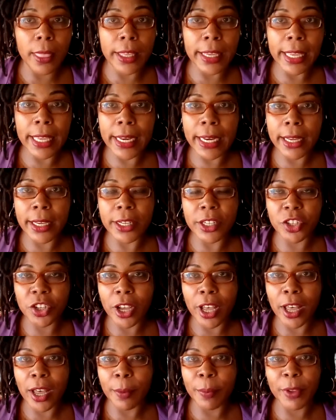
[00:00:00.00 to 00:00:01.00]
getting a
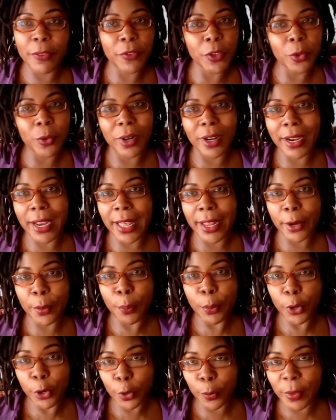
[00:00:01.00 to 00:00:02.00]
job if you are not a
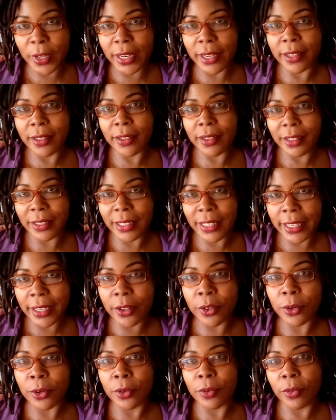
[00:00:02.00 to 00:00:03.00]
permanent
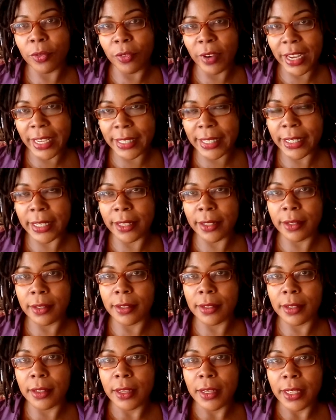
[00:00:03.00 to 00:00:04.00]
legal
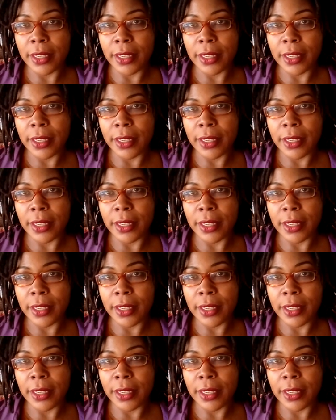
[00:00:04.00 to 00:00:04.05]
resident